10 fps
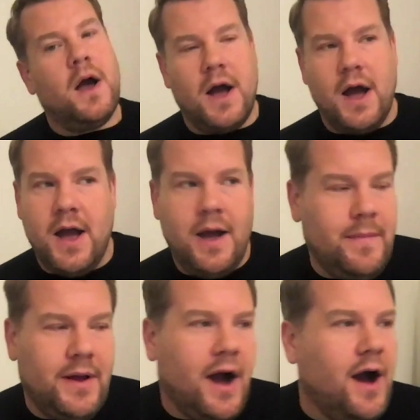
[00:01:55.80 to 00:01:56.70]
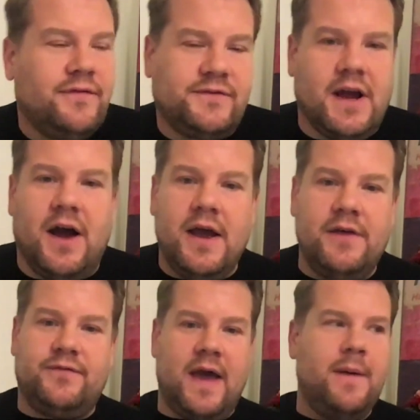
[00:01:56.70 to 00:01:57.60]

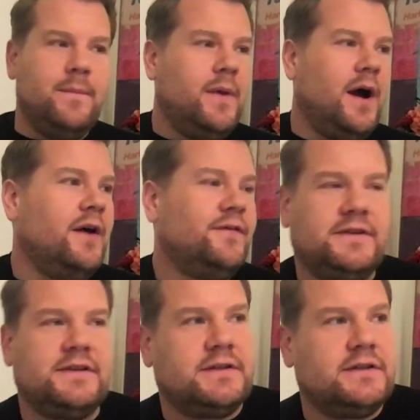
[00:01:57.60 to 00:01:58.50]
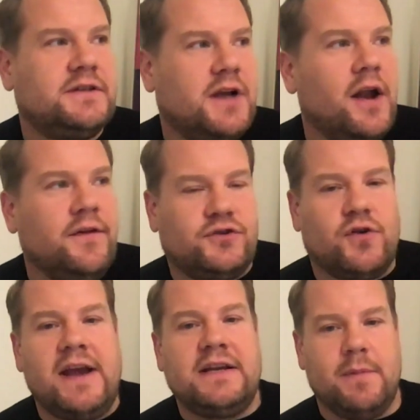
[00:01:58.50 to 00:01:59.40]
I've kind of
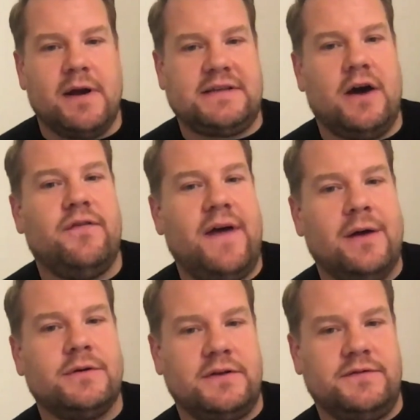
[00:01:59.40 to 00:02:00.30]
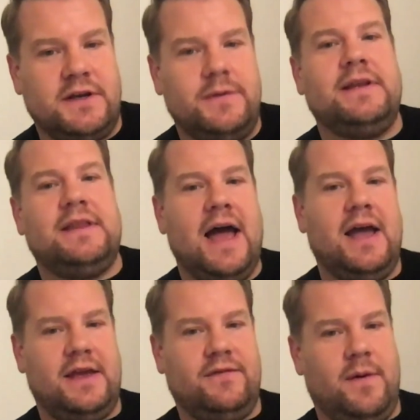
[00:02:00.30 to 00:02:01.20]
trained myself out of doing
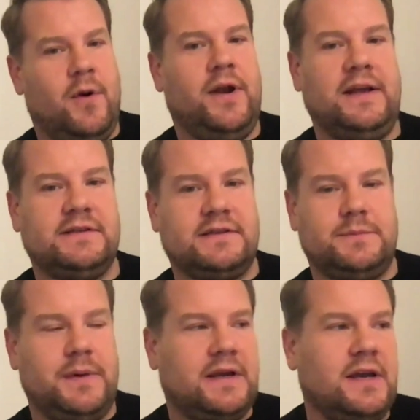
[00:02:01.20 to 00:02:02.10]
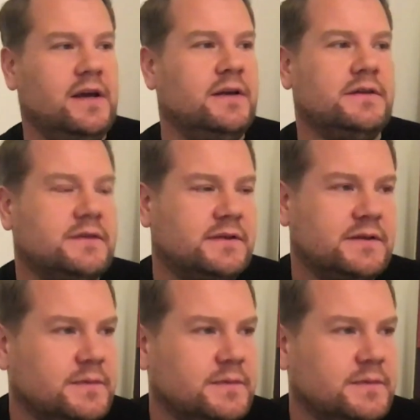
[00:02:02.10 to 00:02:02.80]
that, if I'm honest, because